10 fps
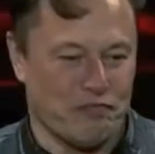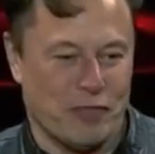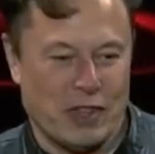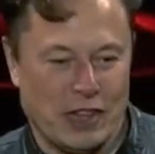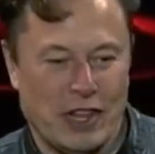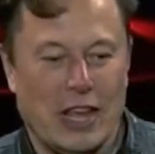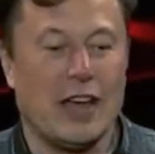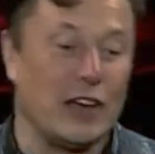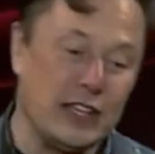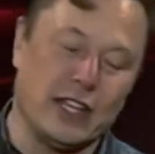Elon
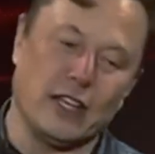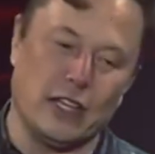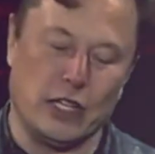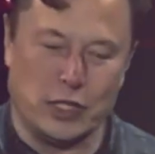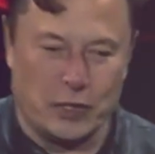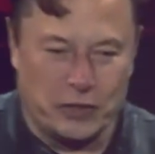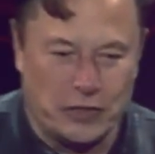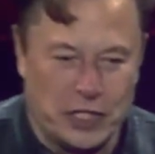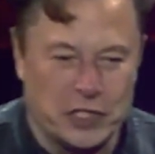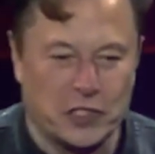Musk and his team
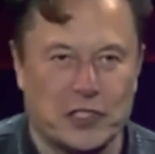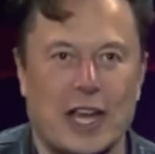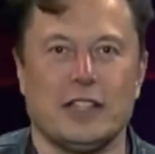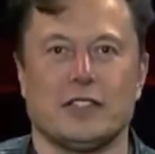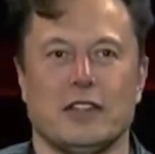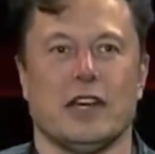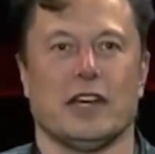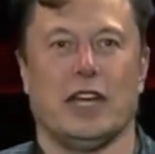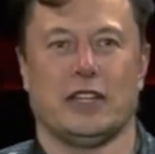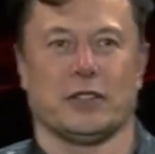have unveiled a new
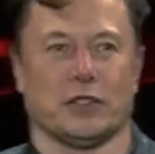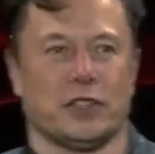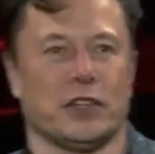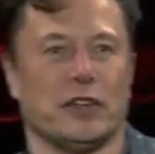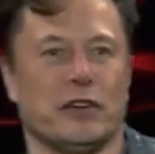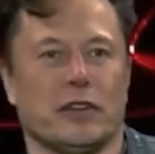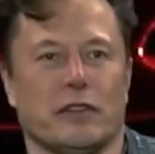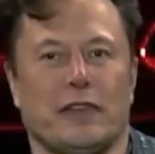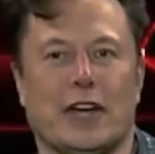type of electric motor,